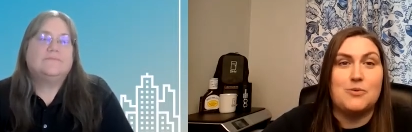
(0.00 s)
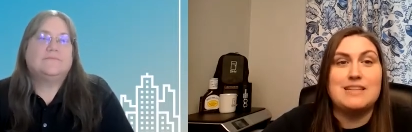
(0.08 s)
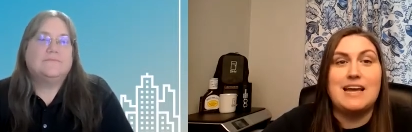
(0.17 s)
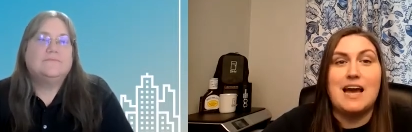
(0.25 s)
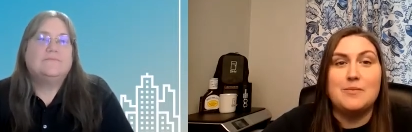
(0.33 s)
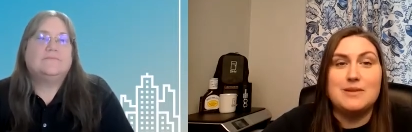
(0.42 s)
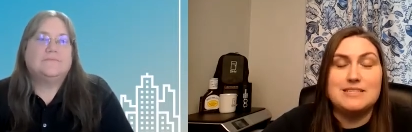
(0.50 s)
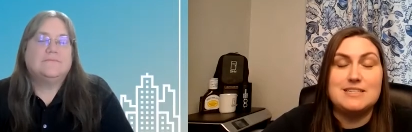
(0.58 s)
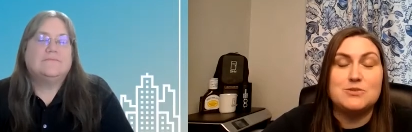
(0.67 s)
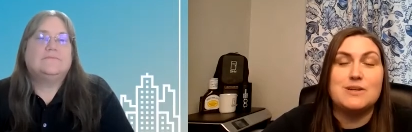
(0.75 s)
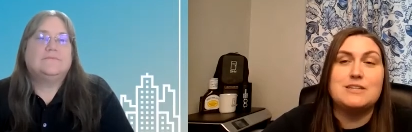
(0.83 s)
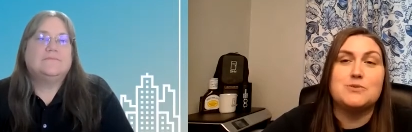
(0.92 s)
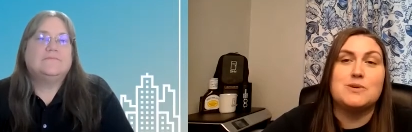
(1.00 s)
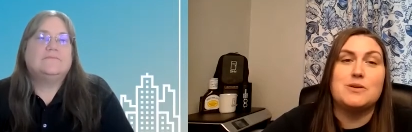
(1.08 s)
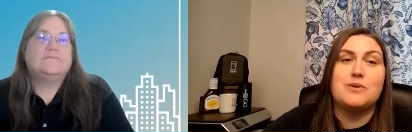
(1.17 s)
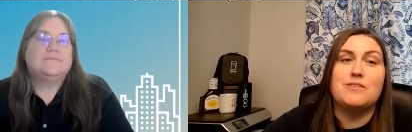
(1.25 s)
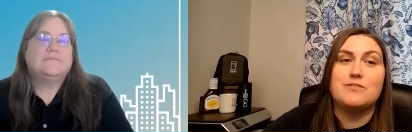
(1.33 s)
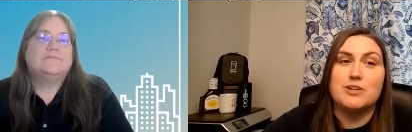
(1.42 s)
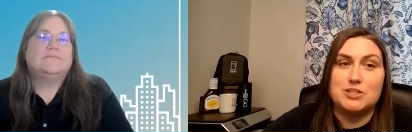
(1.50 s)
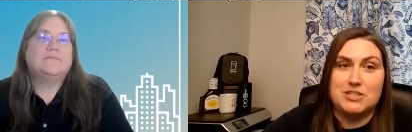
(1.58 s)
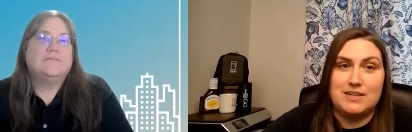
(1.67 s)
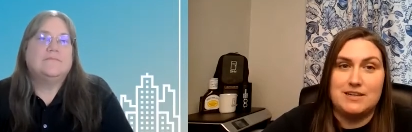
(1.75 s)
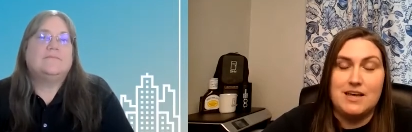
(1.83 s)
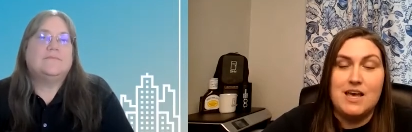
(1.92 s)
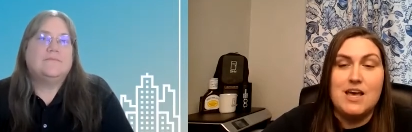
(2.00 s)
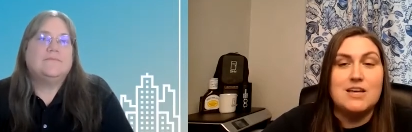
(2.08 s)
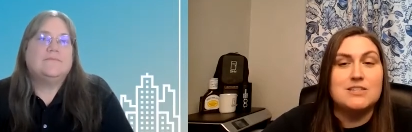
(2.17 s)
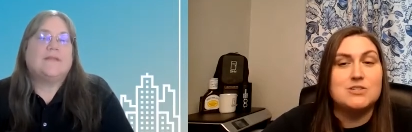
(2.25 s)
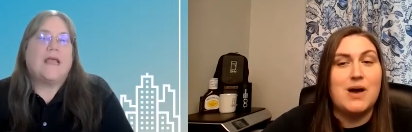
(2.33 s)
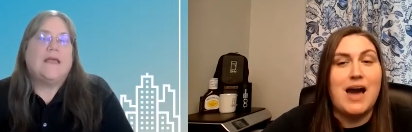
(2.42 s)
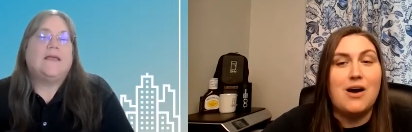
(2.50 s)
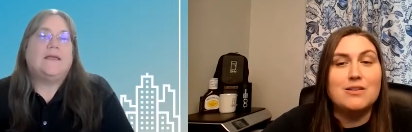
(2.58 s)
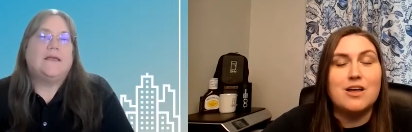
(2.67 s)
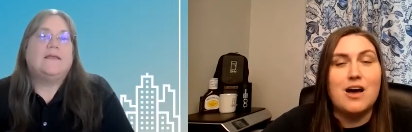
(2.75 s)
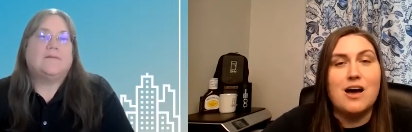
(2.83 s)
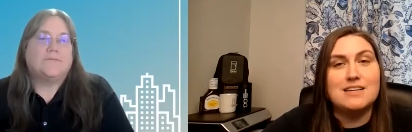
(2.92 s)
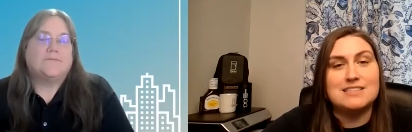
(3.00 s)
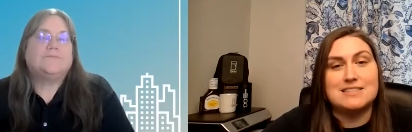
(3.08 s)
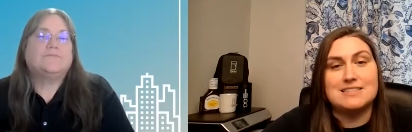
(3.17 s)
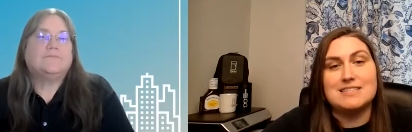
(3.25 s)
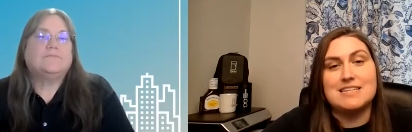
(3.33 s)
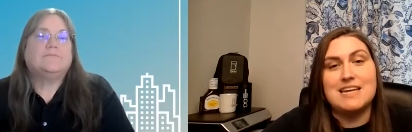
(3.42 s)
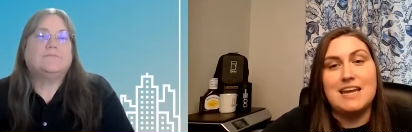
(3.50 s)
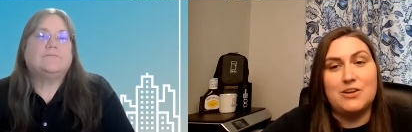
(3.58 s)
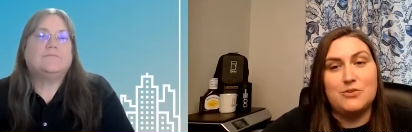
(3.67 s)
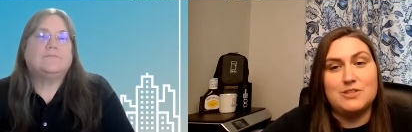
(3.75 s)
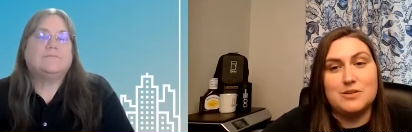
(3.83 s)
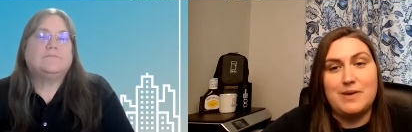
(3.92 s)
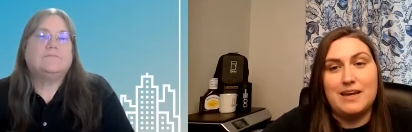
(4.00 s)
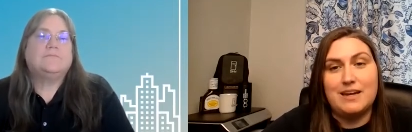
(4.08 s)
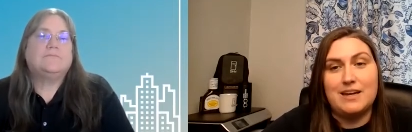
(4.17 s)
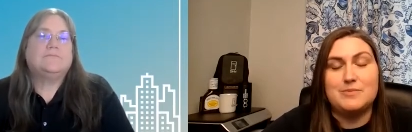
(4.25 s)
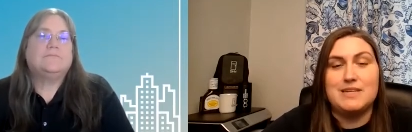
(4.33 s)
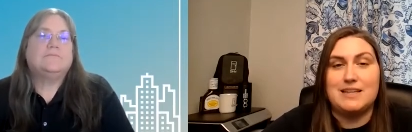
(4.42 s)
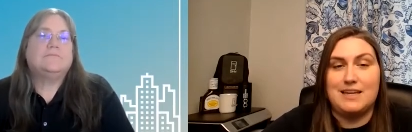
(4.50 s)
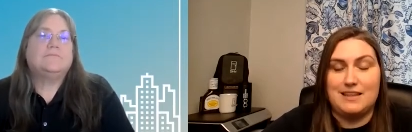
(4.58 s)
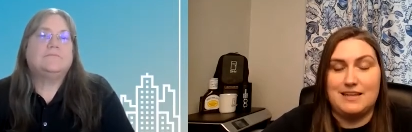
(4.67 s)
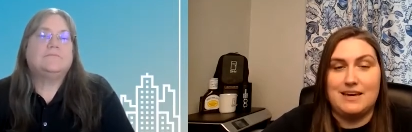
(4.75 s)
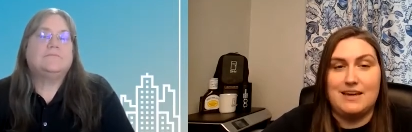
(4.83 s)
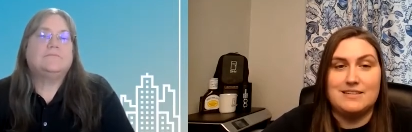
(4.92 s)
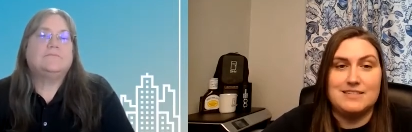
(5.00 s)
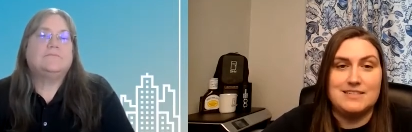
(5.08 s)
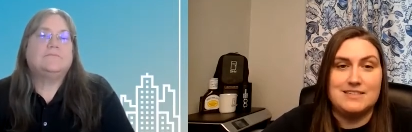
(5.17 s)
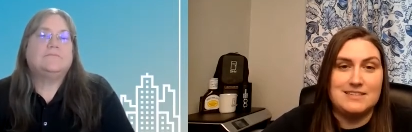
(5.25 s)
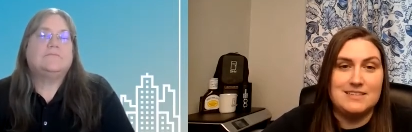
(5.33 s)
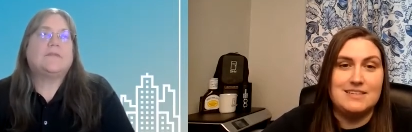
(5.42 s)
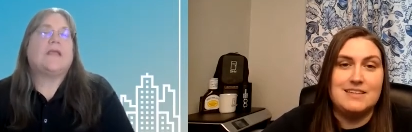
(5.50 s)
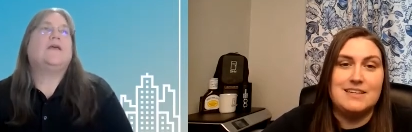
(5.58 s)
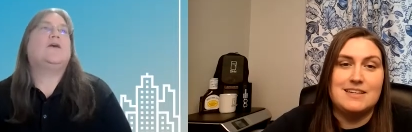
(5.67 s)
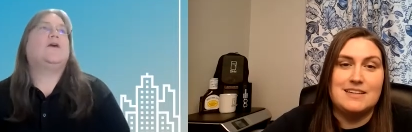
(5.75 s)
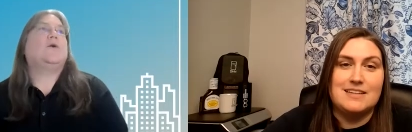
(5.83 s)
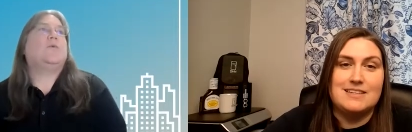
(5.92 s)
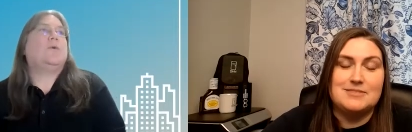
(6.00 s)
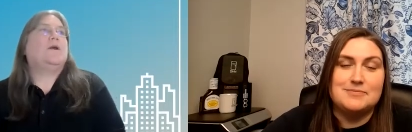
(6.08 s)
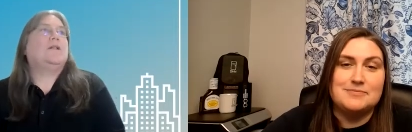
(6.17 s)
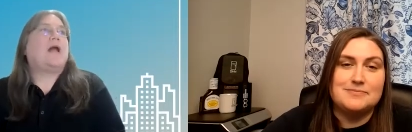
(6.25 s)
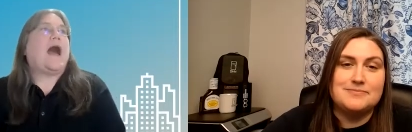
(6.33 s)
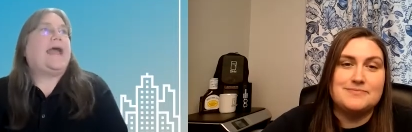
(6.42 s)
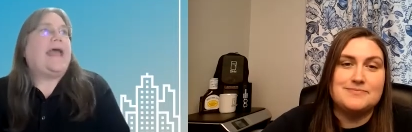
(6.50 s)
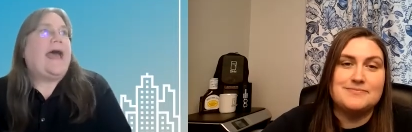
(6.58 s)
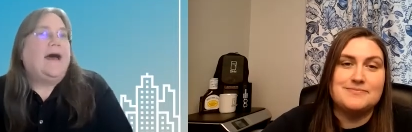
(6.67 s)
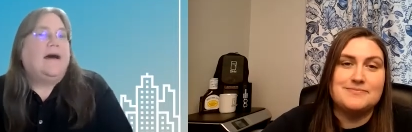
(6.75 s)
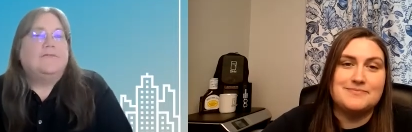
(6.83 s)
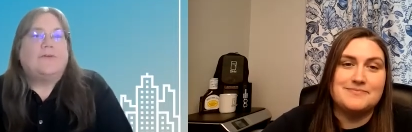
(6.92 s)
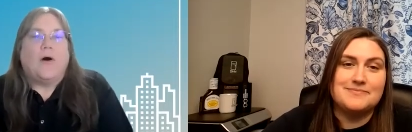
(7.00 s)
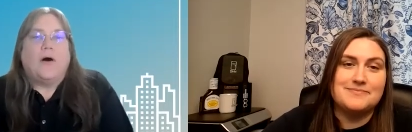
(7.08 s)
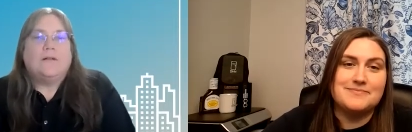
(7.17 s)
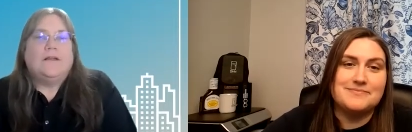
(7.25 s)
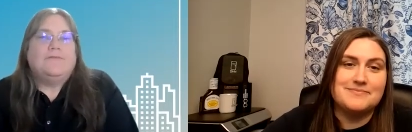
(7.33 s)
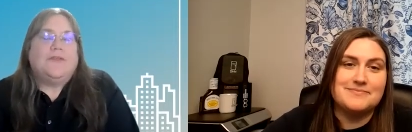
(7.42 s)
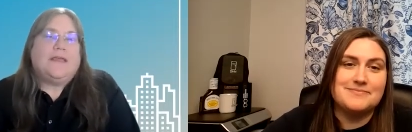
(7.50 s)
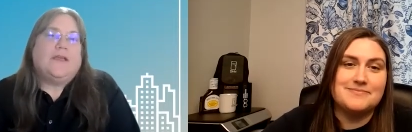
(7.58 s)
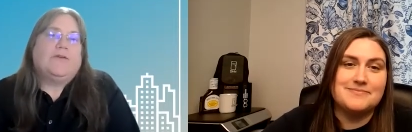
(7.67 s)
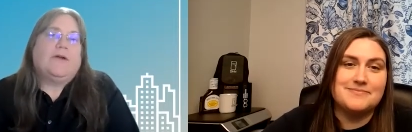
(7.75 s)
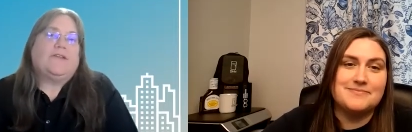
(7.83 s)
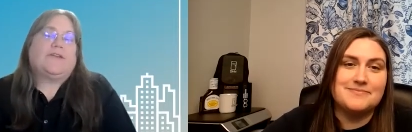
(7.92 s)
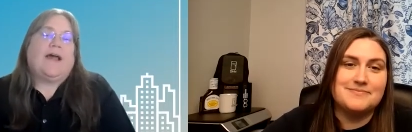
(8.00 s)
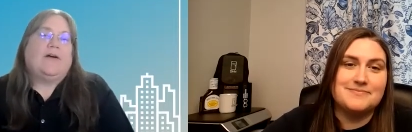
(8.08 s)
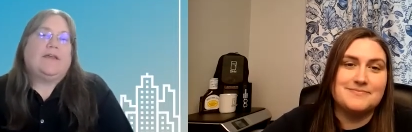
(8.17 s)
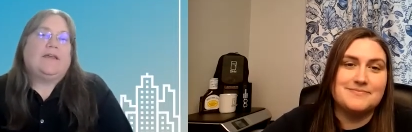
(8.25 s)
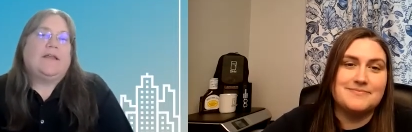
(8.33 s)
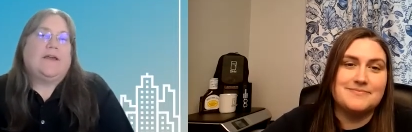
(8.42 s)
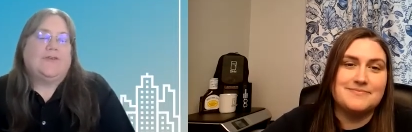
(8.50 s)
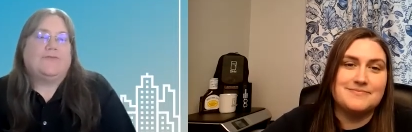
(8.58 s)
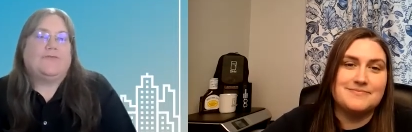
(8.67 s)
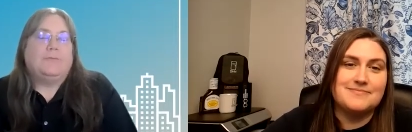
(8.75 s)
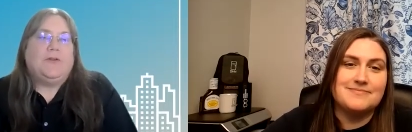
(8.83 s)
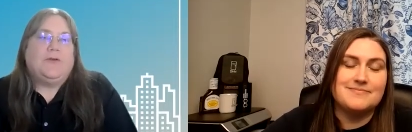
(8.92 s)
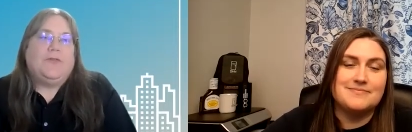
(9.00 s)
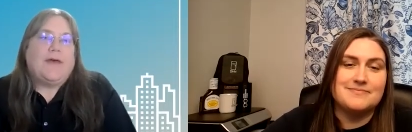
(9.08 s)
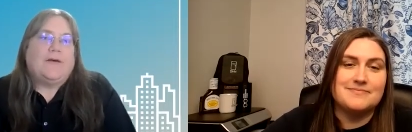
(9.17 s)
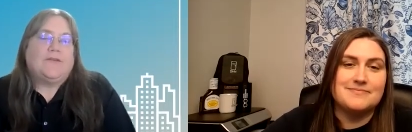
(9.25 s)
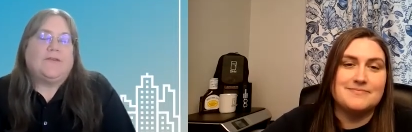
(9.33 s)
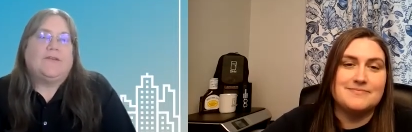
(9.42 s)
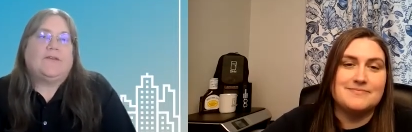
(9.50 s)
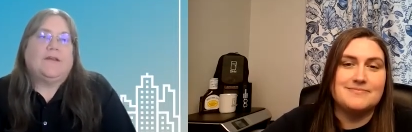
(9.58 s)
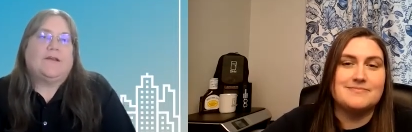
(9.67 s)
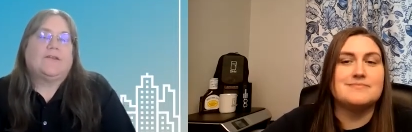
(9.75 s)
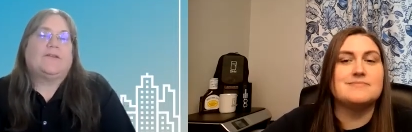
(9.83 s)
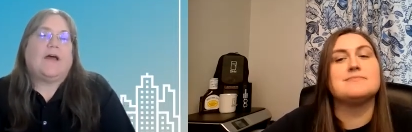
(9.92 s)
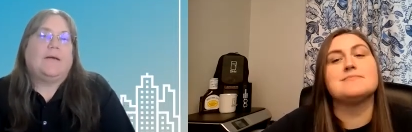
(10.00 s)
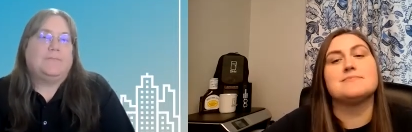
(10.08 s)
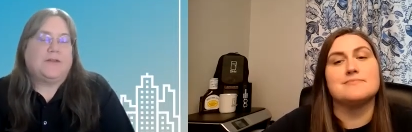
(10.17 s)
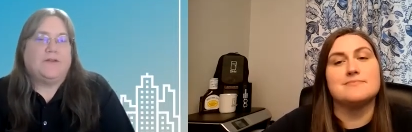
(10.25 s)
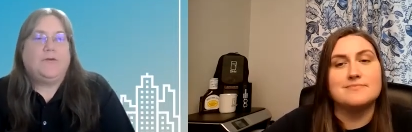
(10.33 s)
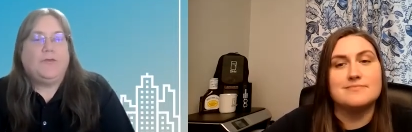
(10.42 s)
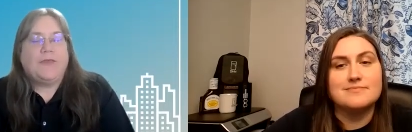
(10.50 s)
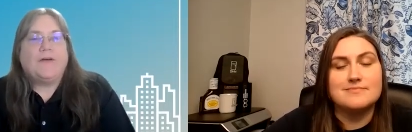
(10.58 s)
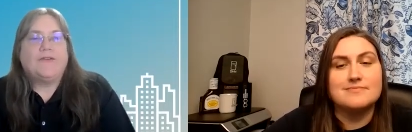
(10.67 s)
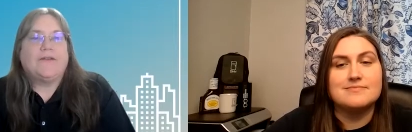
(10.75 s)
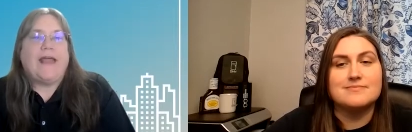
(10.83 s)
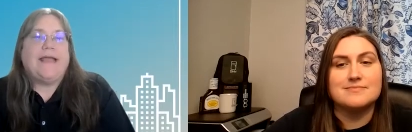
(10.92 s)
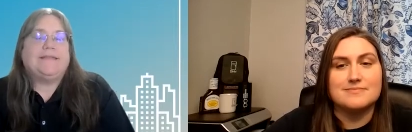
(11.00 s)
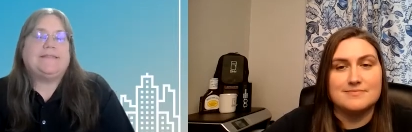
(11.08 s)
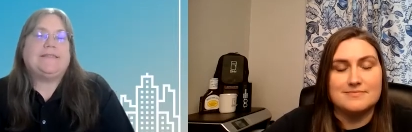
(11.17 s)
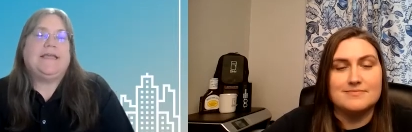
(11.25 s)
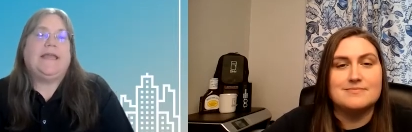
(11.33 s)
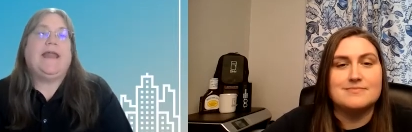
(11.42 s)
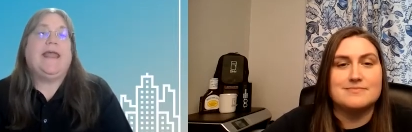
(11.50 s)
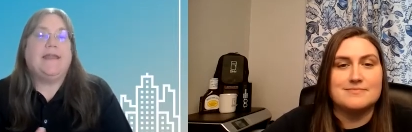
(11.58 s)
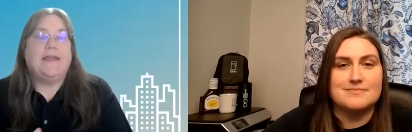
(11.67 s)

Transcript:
Speaker 1: with the I B C twenty twenty-one version. So how long does it take you to make an update like that?
Speaker 2: Well, I have all of the egress calculators from two thousand six up to two thousand eighteen in